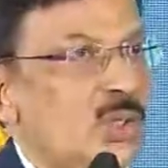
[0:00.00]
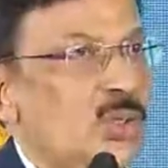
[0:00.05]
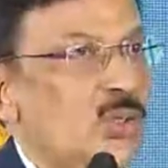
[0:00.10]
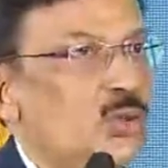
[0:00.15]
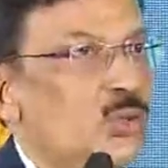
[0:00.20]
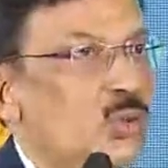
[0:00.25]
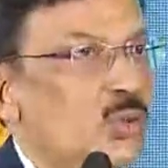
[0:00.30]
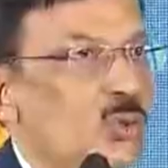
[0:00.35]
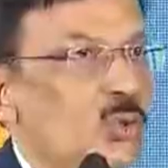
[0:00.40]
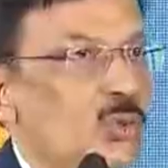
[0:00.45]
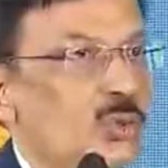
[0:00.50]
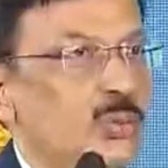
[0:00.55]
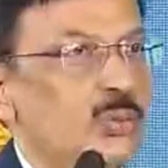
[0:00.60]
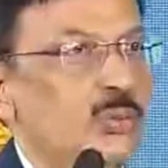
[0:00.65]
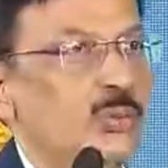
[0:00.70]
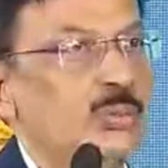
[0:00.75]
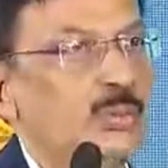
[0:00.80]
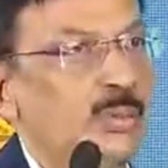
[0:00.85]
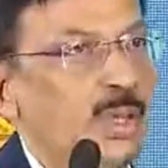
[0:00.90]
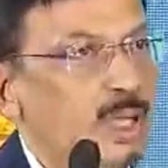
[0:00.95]
You
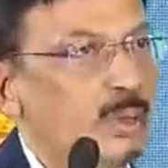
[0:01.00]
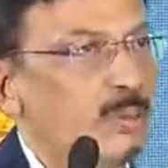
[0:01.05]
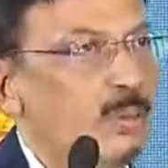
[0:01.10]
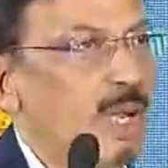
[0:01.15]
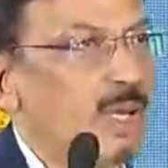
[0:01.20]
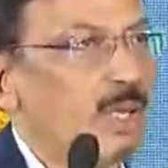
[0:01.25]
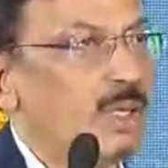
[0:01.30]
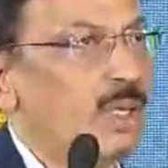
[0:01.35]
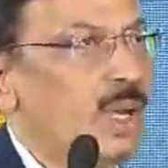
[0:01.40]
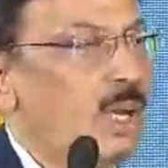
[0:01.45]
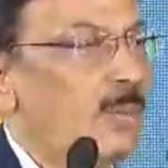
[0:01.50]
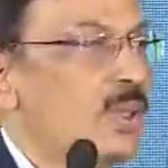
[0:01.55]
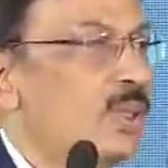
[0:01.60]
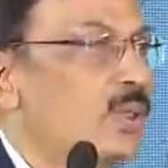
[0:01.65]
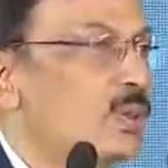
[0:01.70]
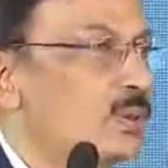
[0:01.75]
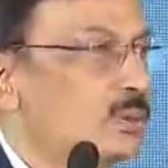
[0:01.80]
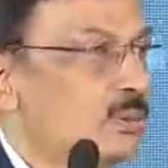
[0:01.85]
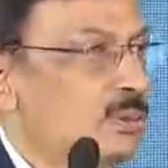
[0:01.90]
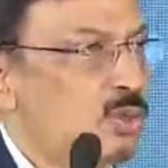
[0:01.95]
made my, I
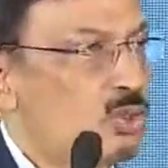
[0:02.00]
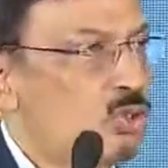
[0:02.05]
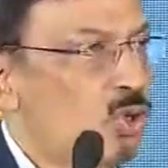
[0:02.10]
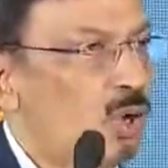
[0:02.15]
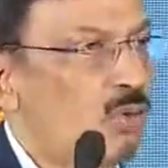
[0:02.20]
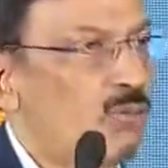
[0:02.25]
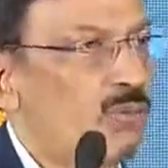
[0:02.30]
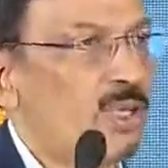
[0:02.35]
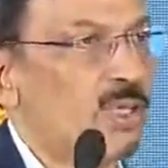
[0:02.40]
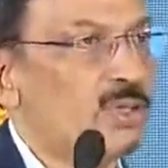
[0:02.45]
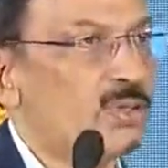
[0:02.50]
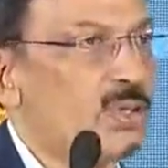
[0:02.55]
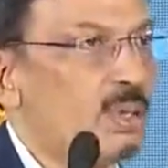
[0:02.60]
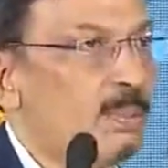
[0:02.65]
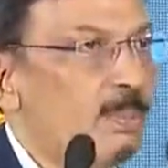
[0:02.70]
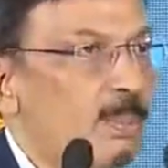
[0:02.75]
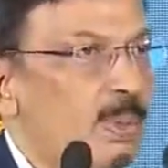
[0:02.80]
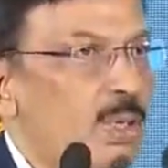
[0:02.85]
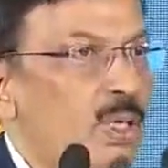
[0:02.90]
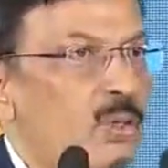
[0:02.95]
mean, job very
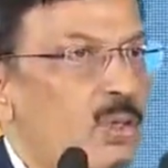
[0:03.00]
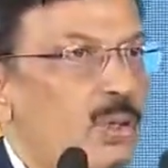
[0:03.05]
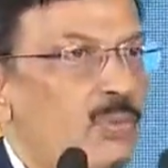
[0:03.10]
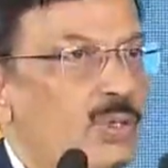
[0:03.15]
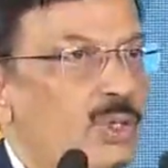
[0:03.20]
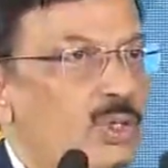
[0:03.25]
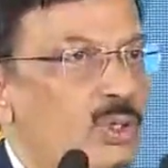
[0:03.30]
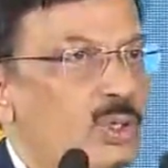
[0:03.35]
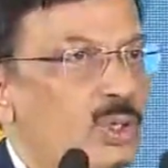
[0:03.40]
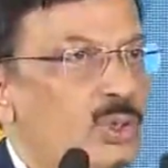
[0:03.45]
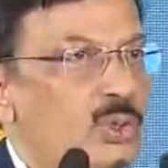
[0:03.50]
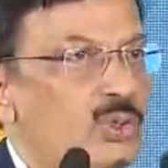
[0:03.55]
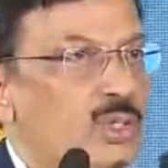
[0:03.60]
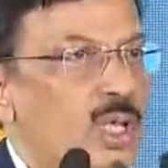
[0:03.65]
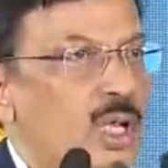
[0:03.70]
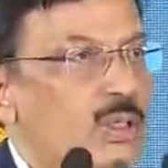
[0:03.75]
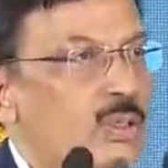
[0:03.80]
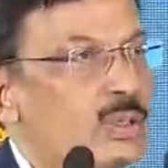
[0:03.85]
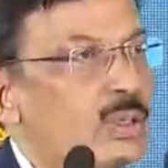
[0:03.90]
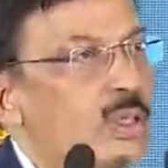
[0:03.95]
simple. You have introduced
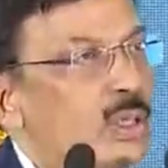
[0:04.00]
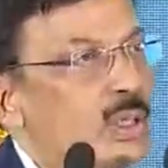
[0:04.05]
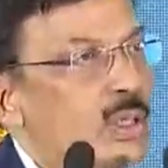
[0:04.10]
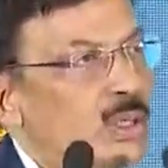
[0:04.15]
that